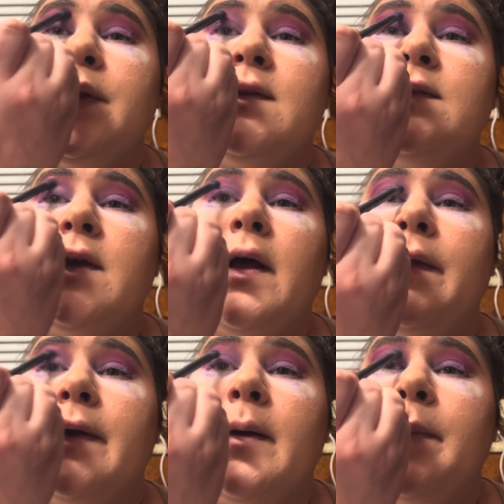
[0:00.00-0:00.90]
this color
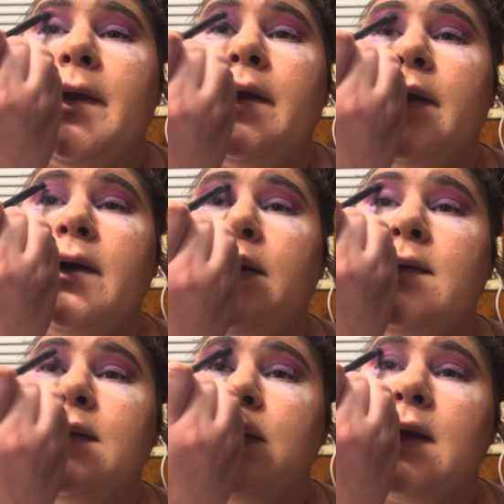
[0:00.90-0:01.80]
up here
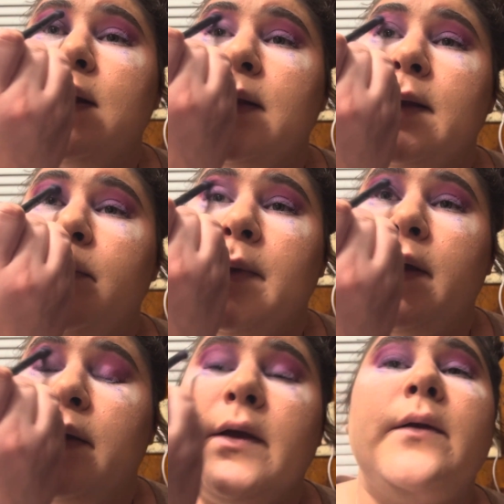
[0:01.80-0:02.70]
to kind of like
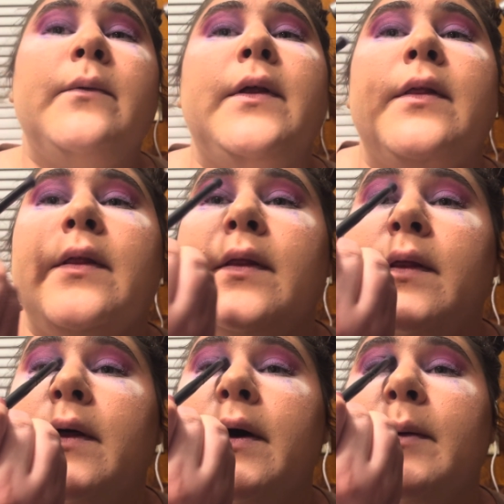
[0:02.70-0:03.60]
marry it with
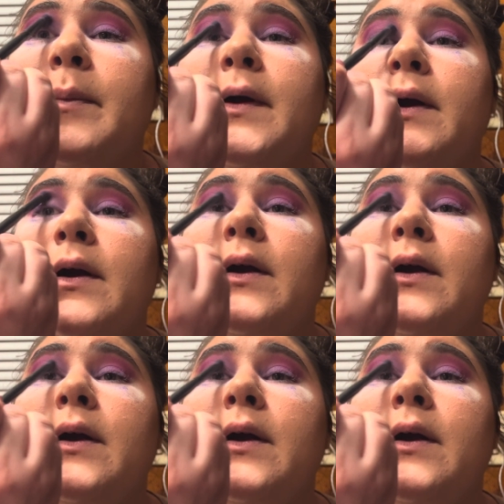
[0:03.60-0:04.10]
the upper